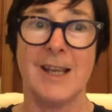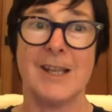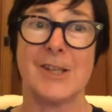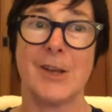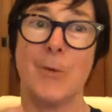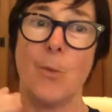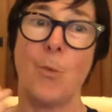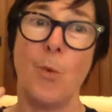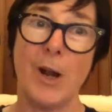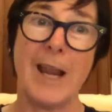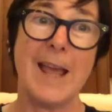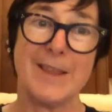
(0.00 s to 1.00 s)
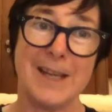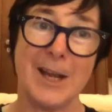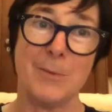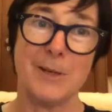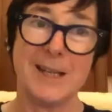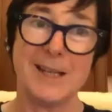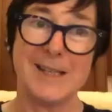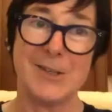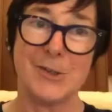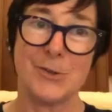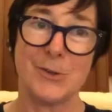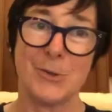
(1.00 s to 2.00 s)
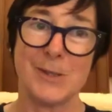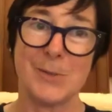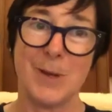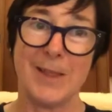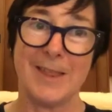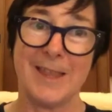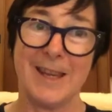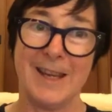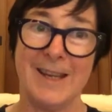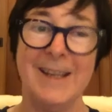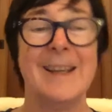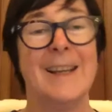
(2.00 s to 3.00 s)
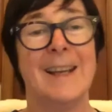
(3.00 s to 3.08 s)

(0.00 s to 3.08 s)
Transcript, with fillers: So what Anthony Albanese should do is one thing.